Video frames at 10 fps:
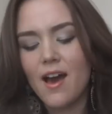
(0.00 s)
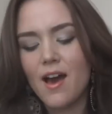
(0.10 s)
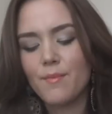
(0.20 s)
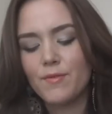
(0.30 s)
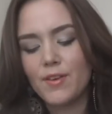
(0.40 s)

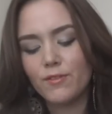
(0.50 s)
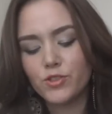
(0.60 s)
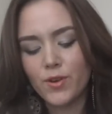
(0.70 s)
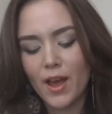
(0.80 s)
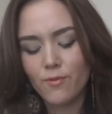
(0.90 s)
Um, if you have
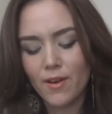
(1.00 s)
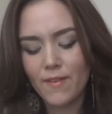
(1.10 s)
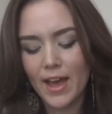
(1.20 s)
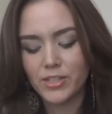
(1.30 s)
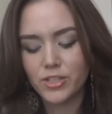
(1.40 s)
dry,
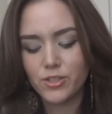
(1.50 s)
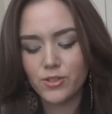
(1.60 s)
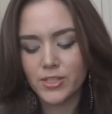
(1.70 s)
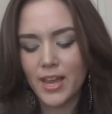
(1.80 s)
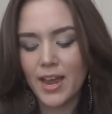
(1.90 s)
rough edges,
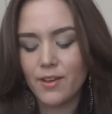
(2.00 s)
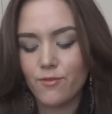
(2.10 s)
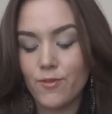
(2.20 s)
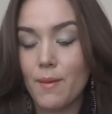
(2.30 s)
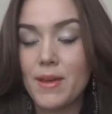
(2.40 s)
you just kind
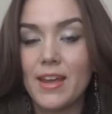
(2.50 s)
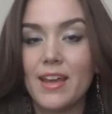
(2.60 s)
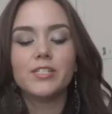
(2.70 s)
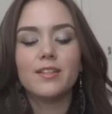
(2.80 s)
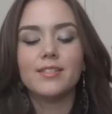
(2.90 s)
of rub it
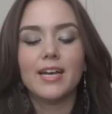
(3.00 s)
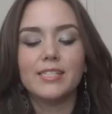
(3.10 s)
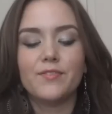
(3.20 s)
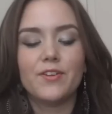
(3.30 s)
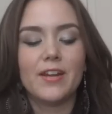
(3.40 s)
into the
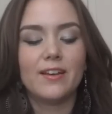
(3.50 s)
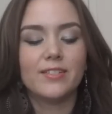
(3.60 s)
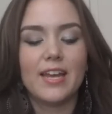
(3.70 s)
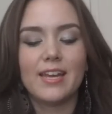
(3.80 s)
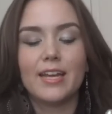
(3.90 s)
sides of your
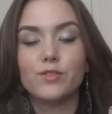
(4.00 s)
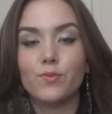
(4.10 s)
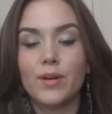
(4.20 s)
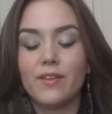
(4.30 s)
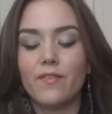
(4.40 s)
nails and it gets
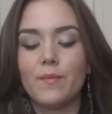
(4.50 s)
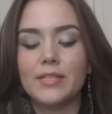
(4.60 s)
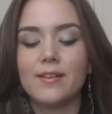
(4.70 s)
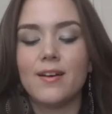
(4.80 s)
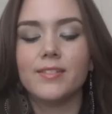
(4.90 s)
rid of them.
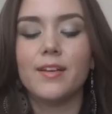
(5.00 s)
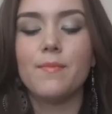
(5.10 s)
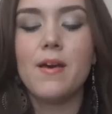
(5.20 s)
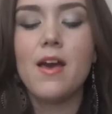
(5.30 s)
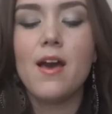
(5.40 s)
It's
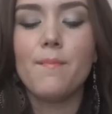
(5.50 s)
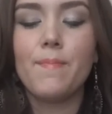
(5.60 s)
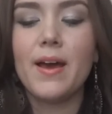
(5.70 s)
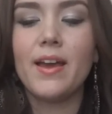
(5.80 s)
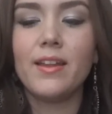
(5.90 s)
awesome.
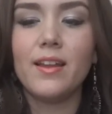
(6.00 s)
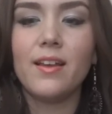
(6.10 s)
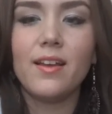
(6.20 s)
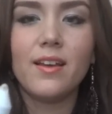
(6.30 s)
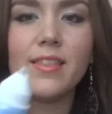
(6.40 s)
But
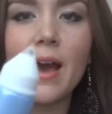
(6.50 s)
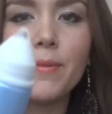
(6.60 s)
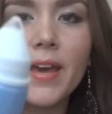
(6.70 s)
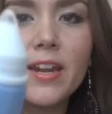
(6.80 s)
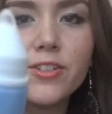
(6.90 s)
the
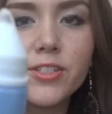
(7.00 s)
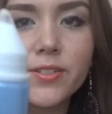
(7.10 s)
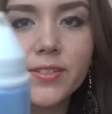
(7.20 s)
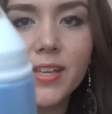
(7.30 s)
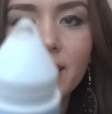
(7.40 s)
applicator just
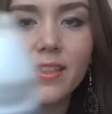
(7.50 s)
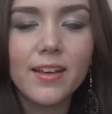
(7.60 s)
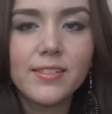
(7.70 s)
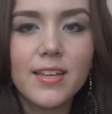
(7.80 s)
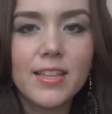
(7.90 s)
looks like
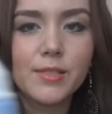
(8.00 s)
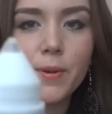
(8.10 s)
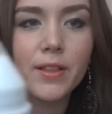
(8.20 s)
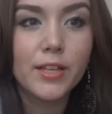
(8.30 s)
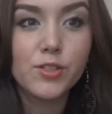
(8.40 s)
this and this
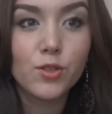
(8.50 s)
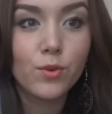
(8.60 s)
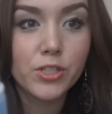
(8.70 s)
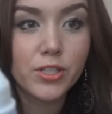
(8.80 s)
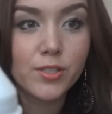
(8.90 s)
part like
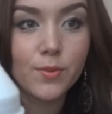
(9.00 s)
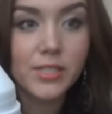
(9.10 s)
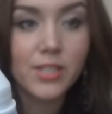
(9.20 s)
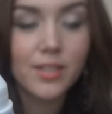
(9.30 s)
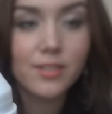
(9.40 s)
squishes
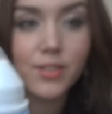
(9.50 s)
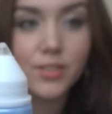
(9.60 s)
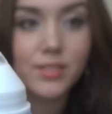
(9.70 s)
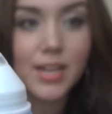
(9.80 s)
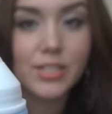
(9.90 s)
once it
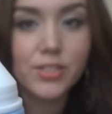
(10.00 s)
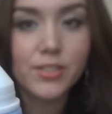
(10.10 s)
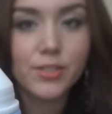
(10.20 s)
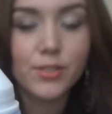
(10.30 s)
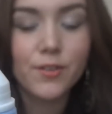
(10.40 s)
touches
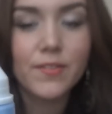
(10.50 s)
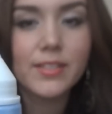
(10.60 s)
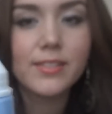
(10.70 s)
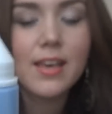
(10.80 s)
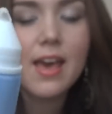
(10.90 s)
the
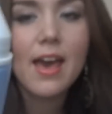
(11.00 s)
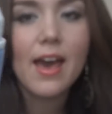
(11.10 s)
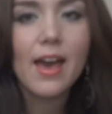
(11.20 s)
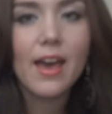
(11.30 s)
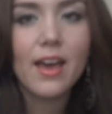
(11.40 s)
surface
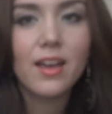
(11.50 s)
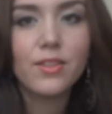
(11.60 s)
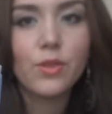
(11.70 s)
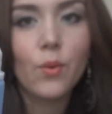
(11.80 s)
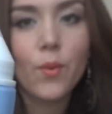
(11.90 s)

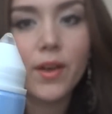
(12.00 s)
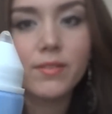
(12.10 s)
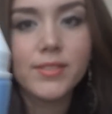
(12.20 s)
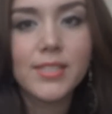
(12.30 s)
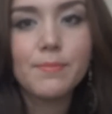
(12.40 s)
and the
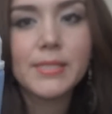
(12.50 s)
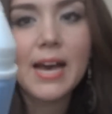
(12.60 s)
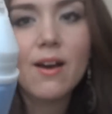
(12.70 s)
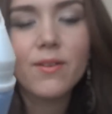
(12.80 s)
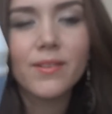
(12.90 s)
oil seeps
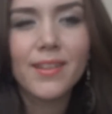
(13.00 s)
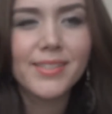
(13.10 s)
out.